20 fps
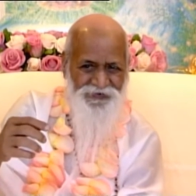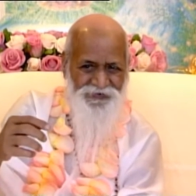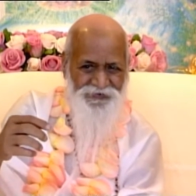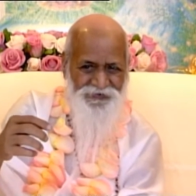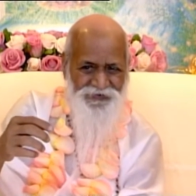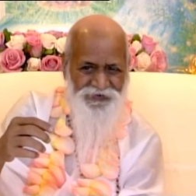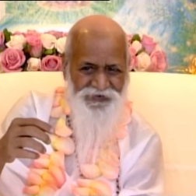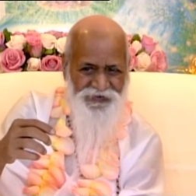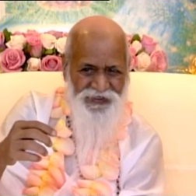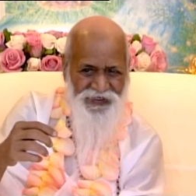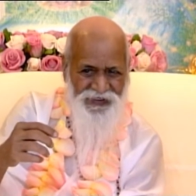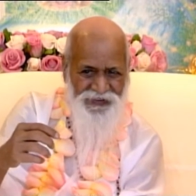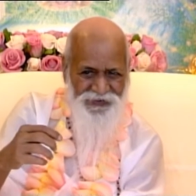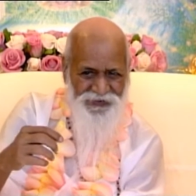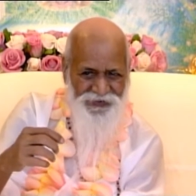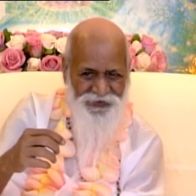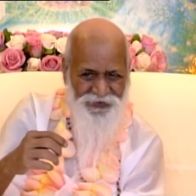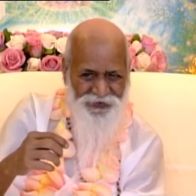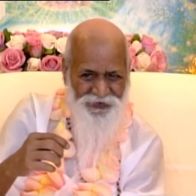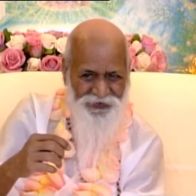It is get
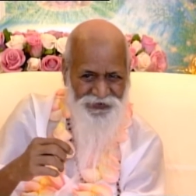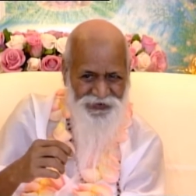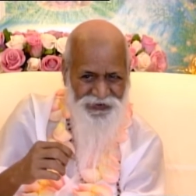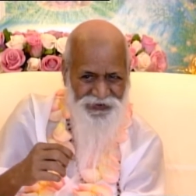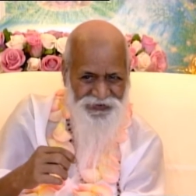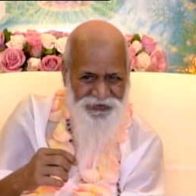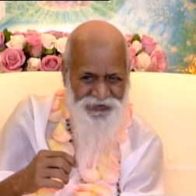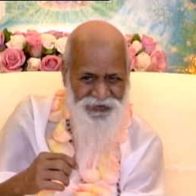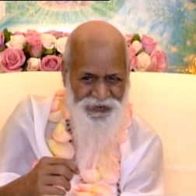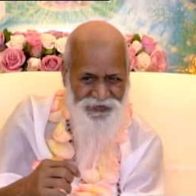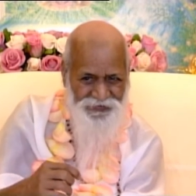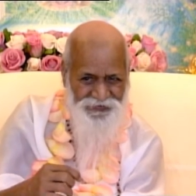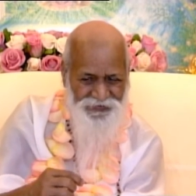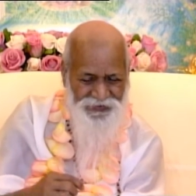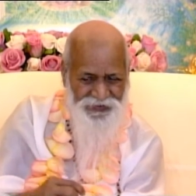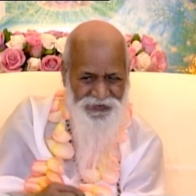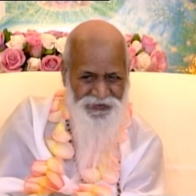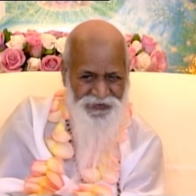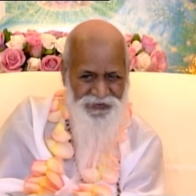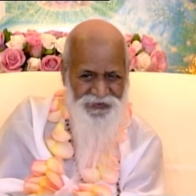to the
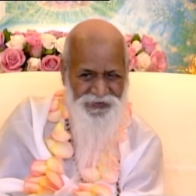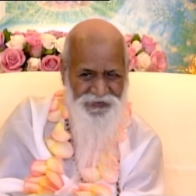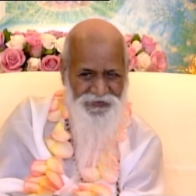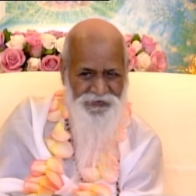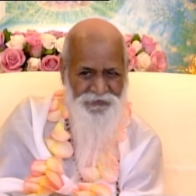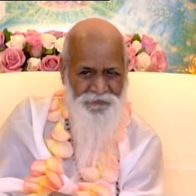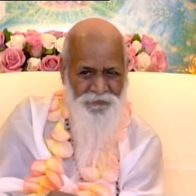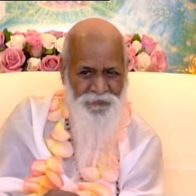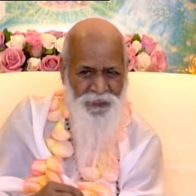transcendent.